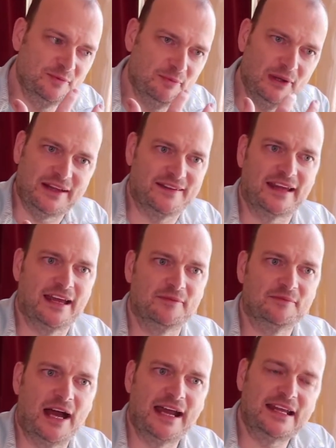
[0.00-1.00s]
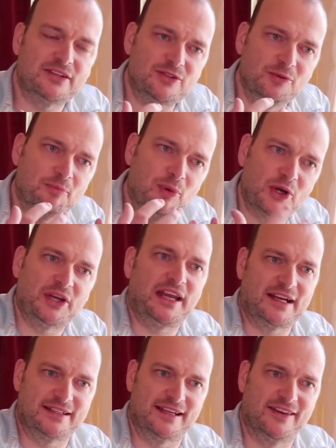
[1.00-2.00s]
play the game. I get to put a
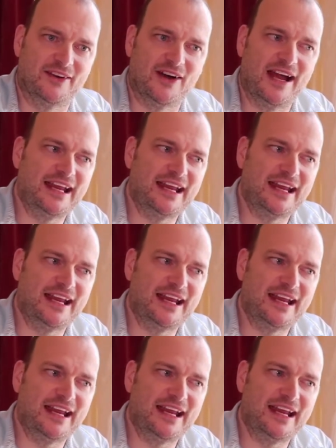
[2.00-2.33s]
deck together.